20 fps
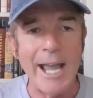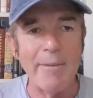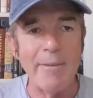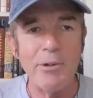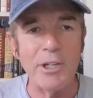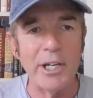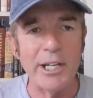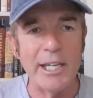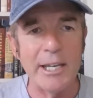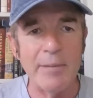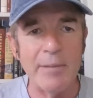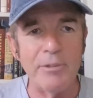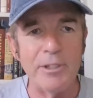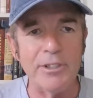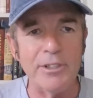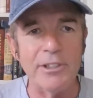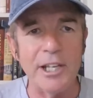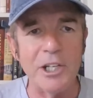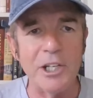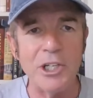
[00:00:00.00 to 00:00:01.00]
I am going to keep
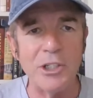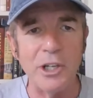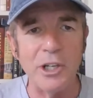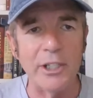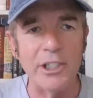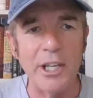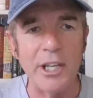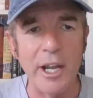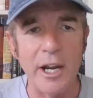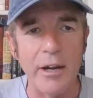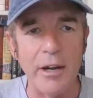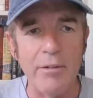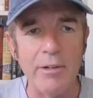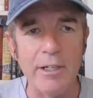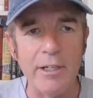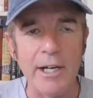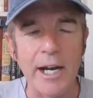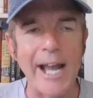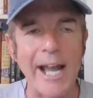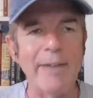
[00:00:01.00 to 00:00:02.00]
this station on the
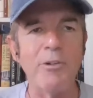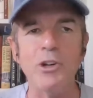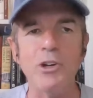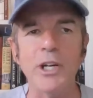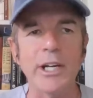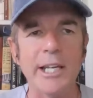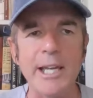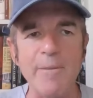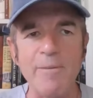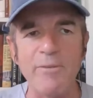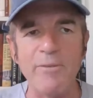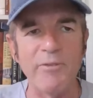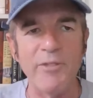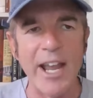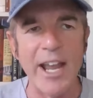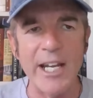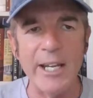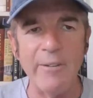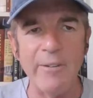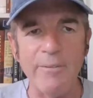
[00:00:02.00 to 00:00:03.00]
air. I am going to keep
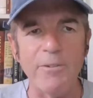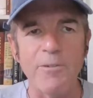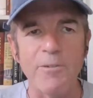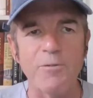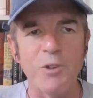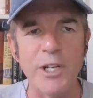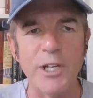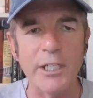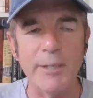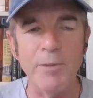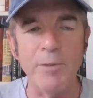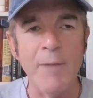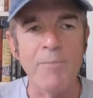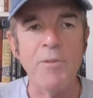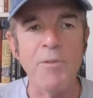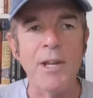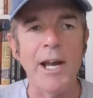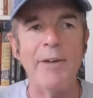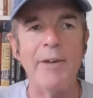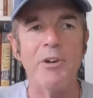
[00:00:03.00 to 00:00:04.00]
fighting for freedom.
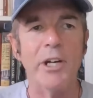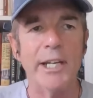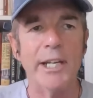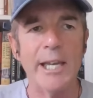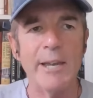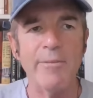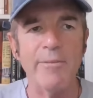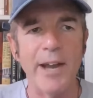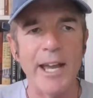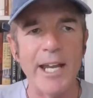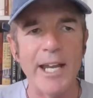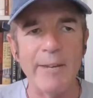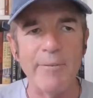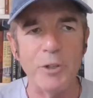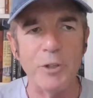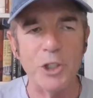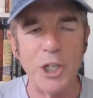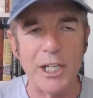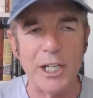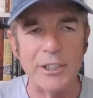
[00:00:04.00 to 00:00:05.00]
I'm going to keep
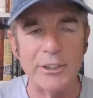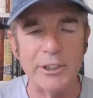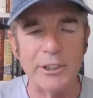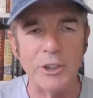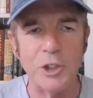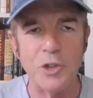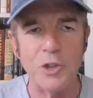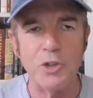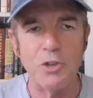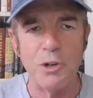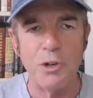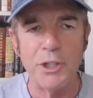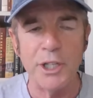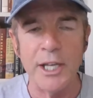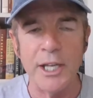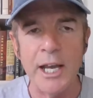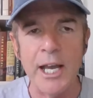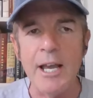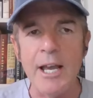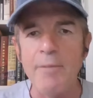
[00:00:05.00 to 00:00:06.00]
fighting for justice and
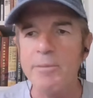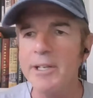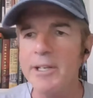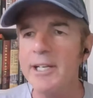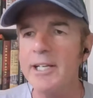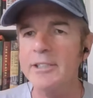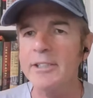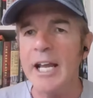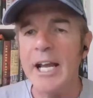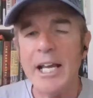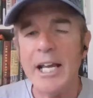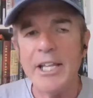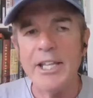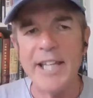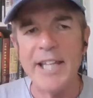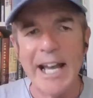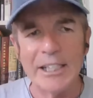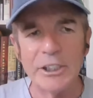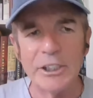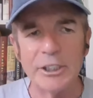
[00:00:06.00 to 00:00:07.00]
truth, because
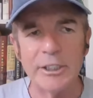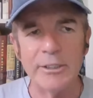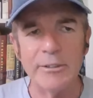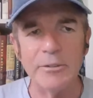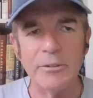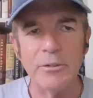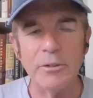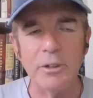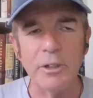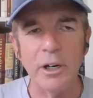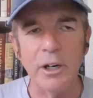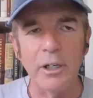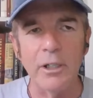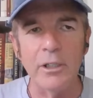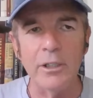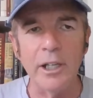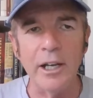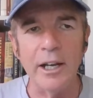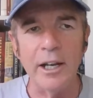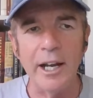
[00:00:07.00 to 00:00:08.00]
that's
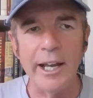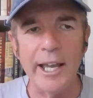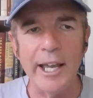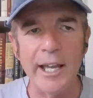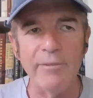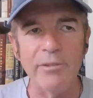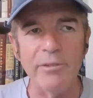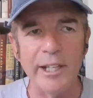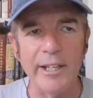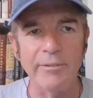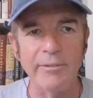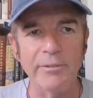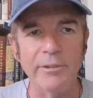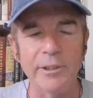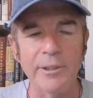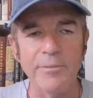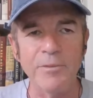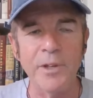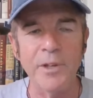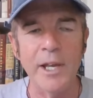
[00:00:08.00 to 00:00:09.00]
all I have
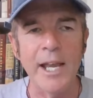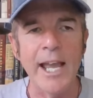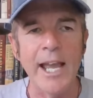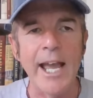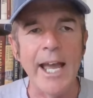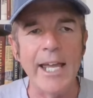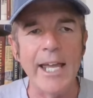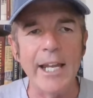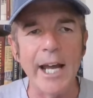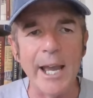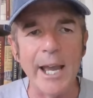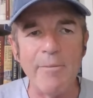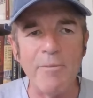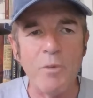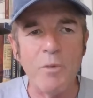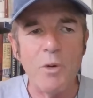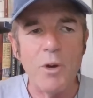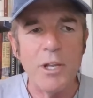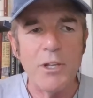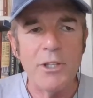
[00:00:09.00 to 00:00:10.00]
left. And I
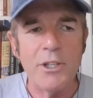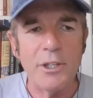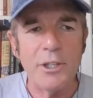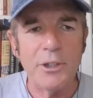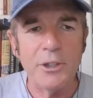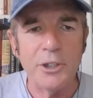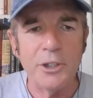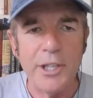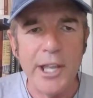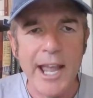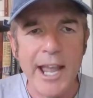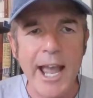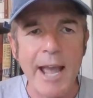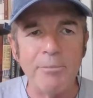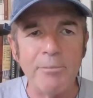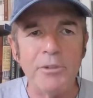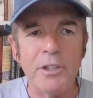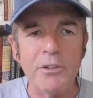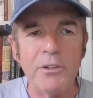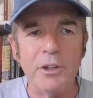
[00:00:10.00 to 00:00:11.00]
am
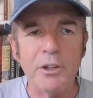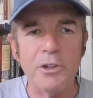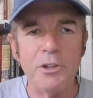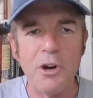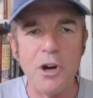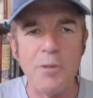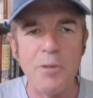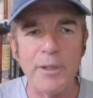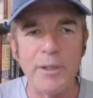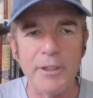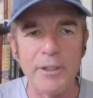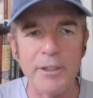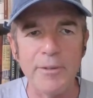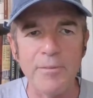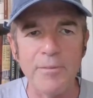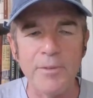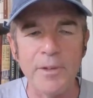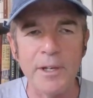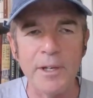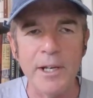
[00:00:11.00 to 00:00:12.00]
damn determined
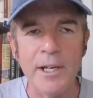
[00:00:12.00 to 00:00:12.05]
